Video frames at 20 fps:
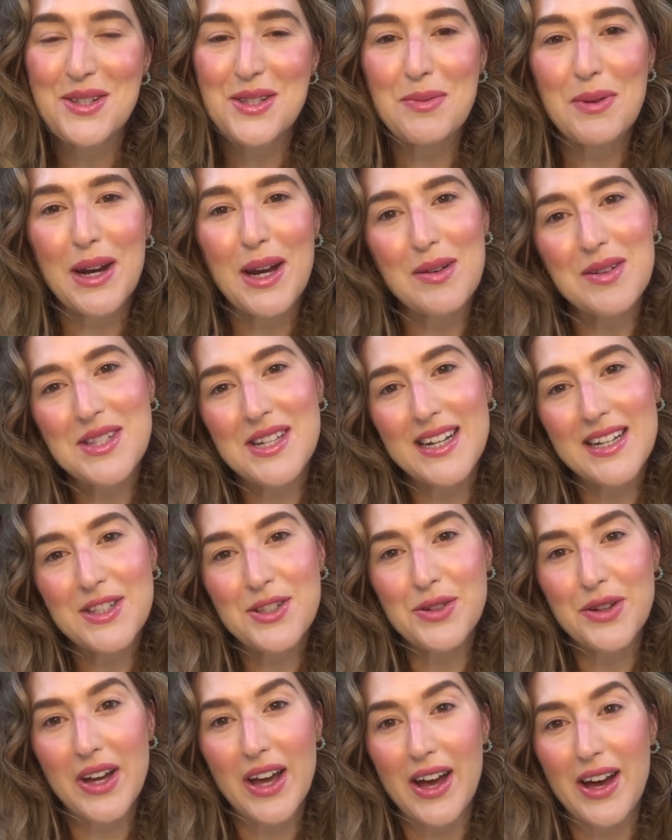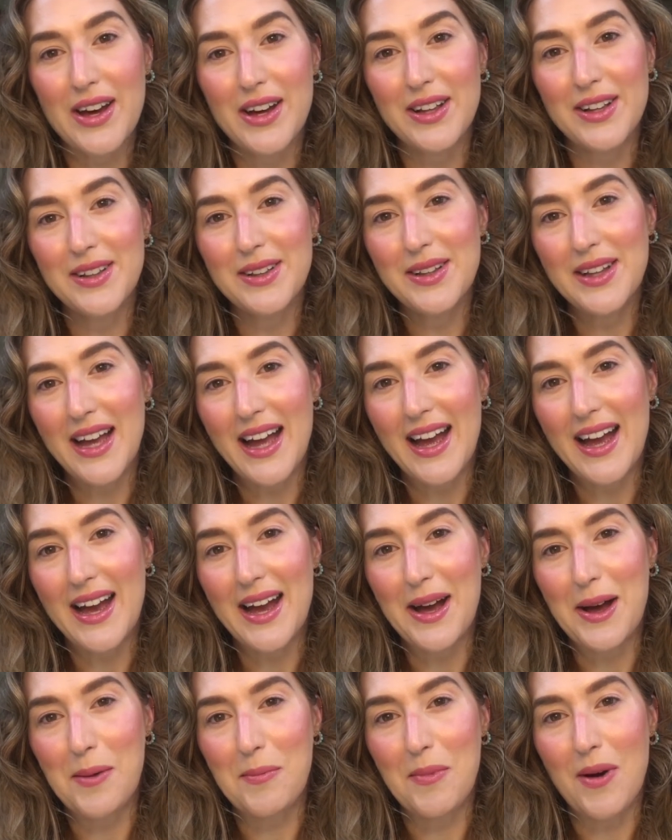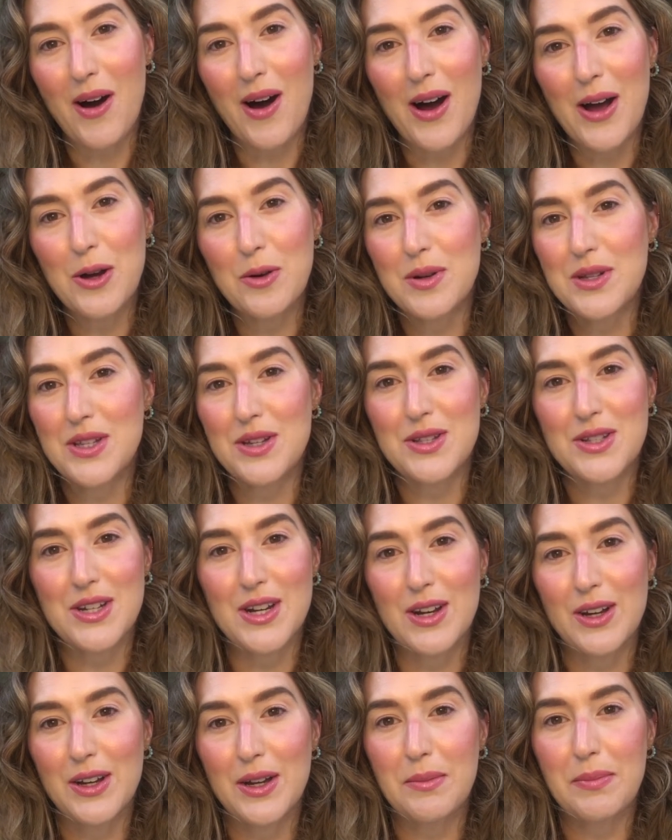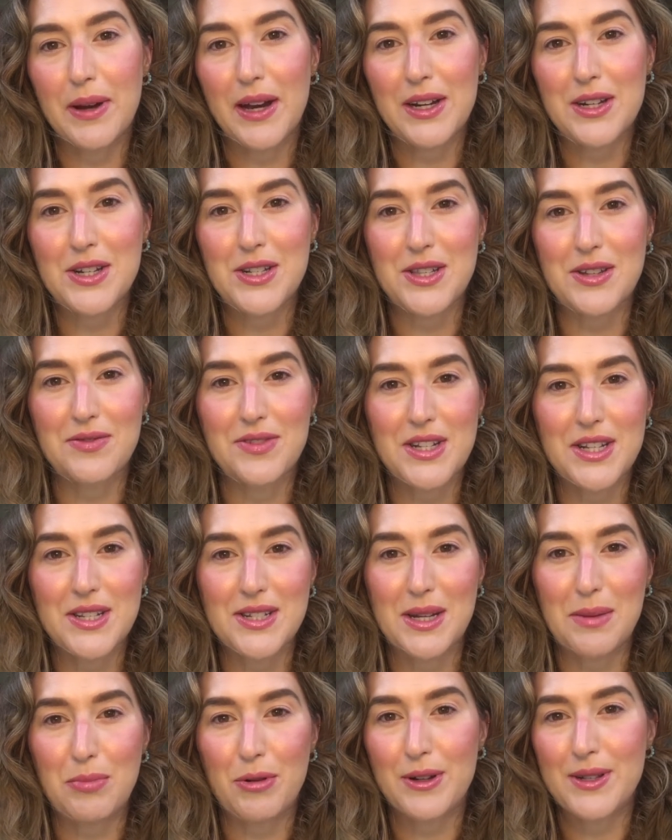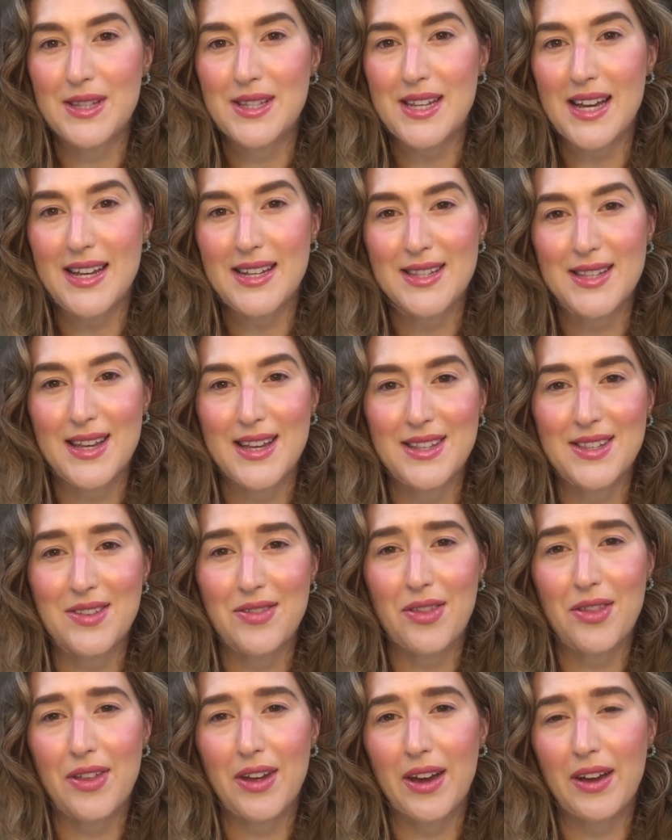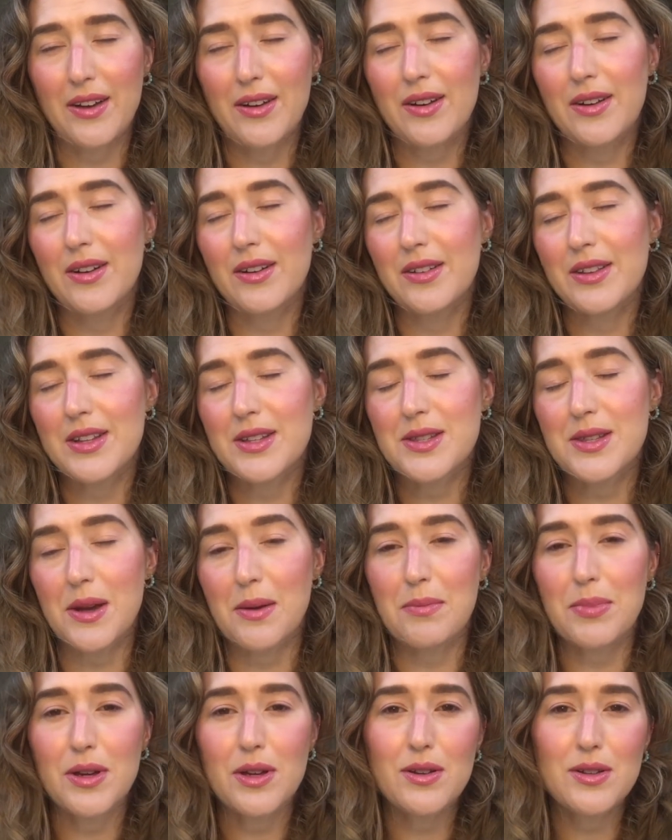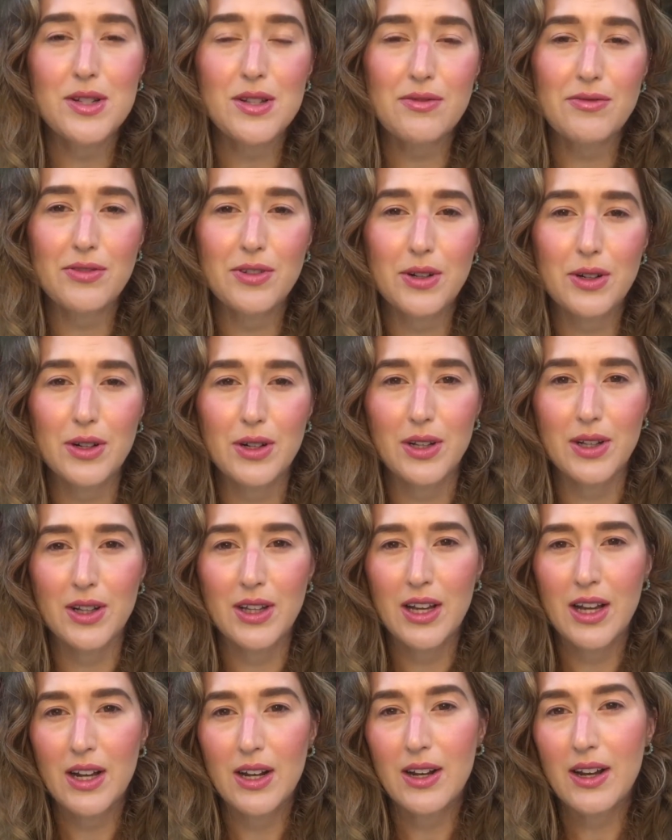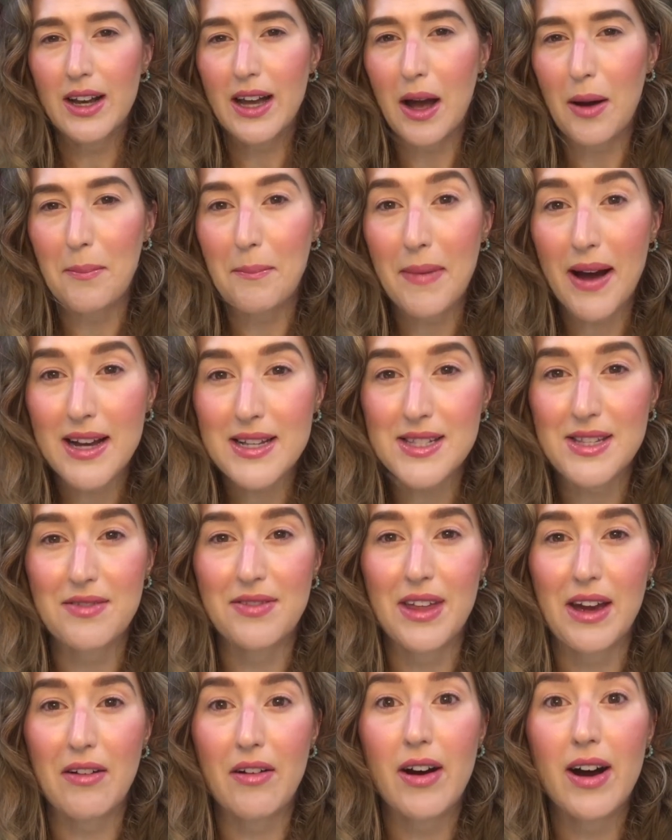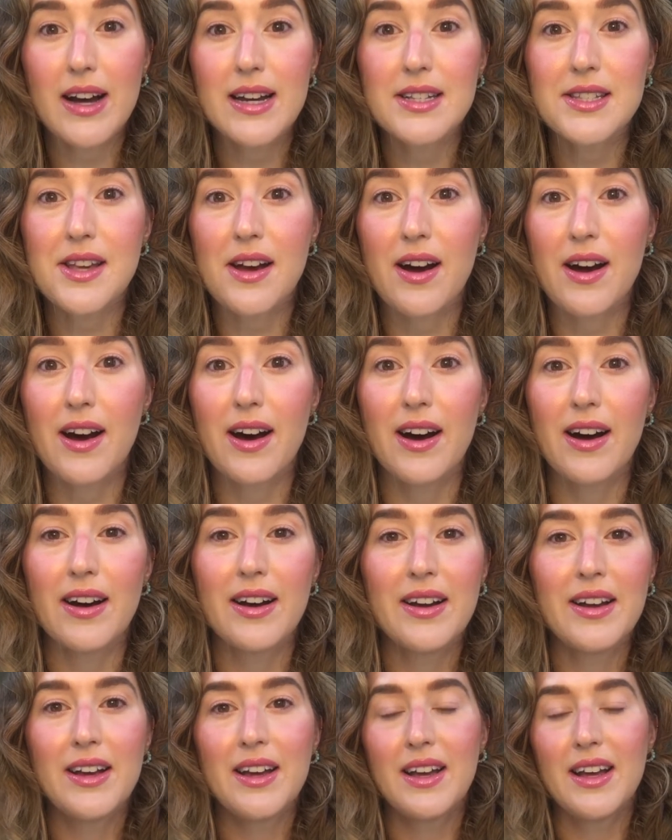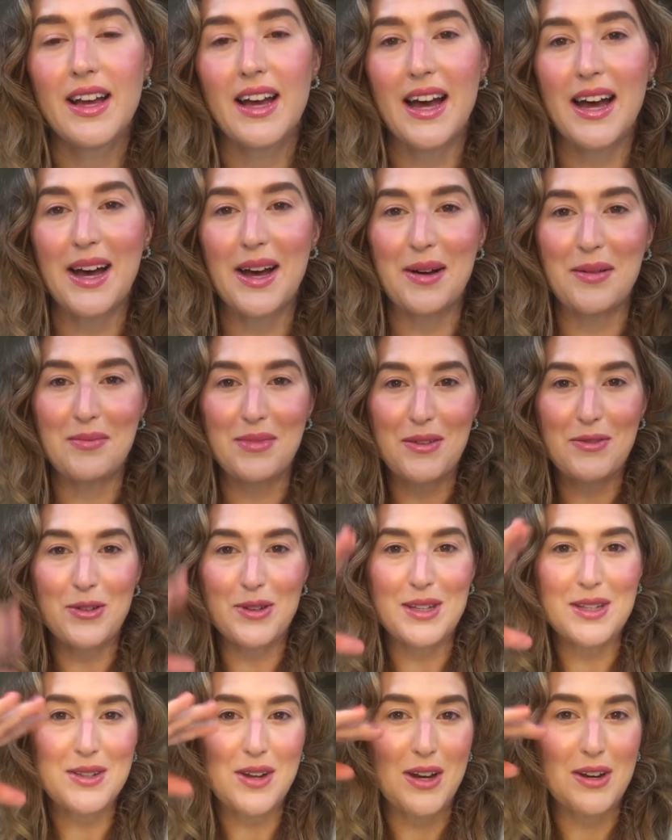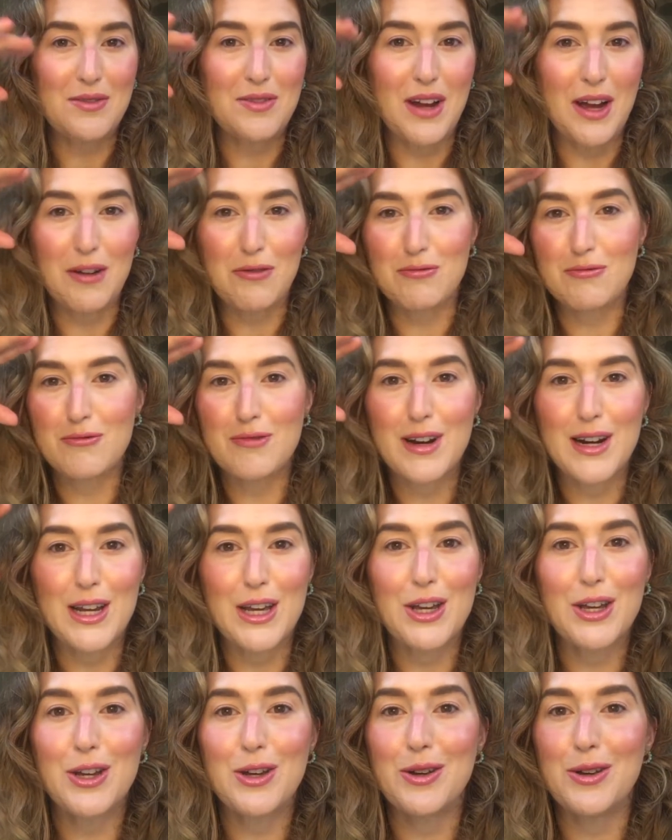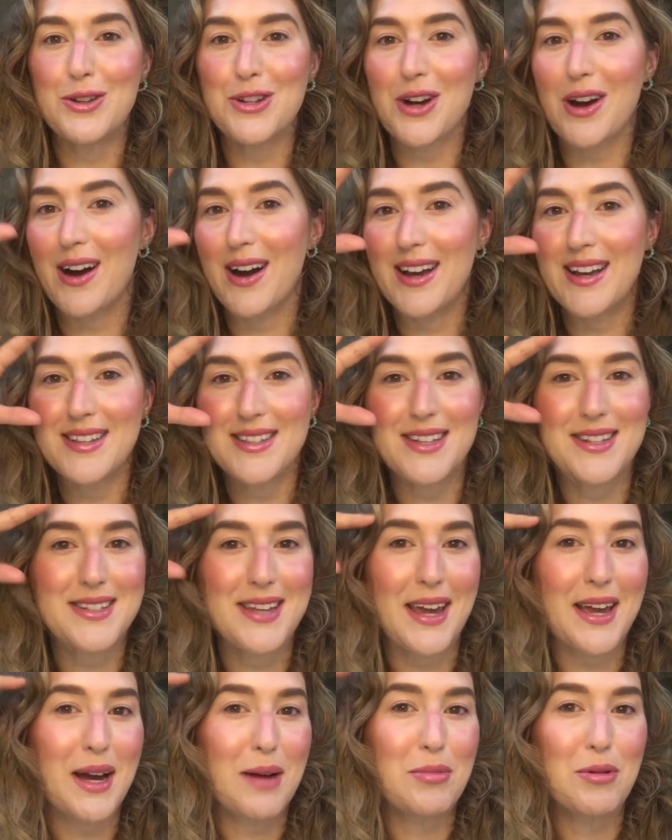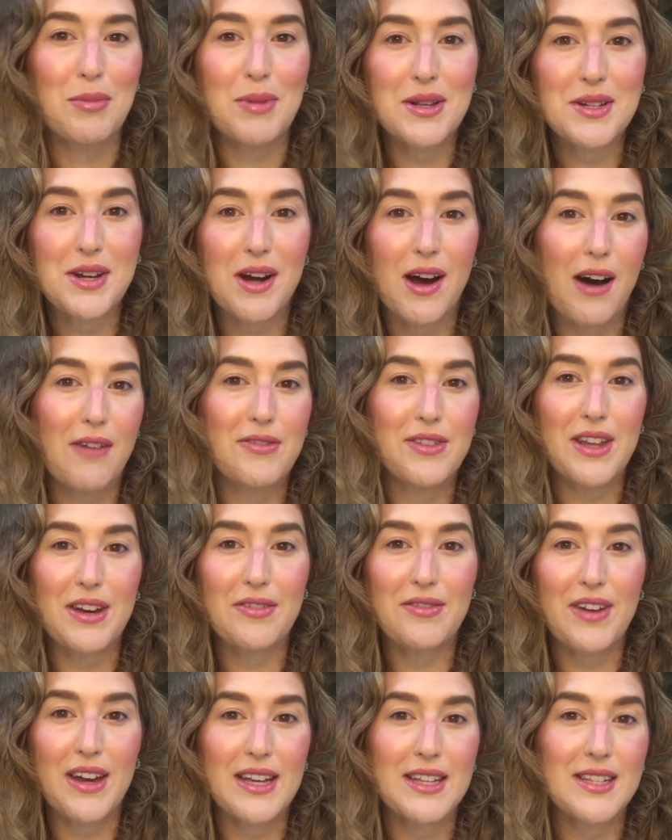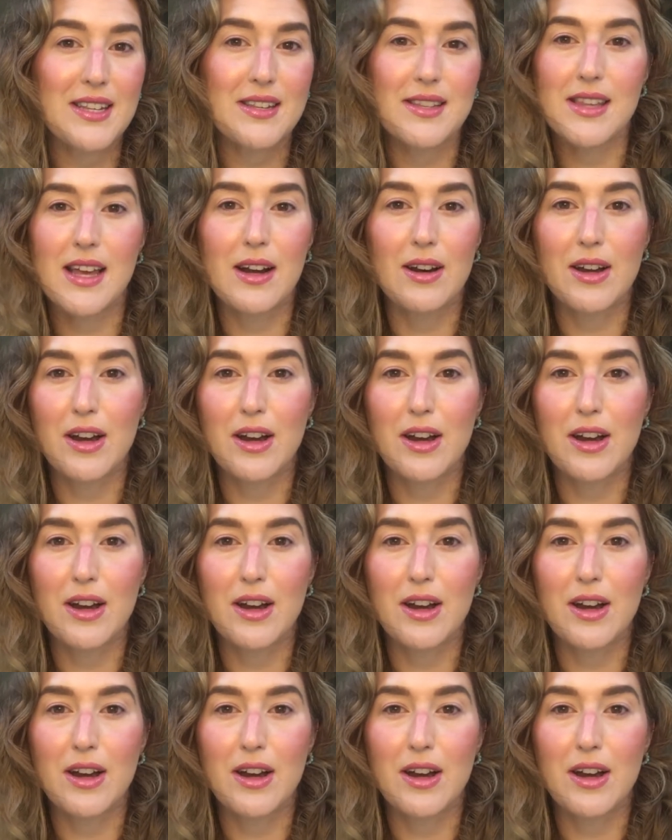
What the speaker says: when I was a little girl, I always used to look at pictures of Disney princesses and think, oh, they're so beautiful, look how massive their eyes are. They've got these kind of like really huge eyes that take up almost half of their faces. They look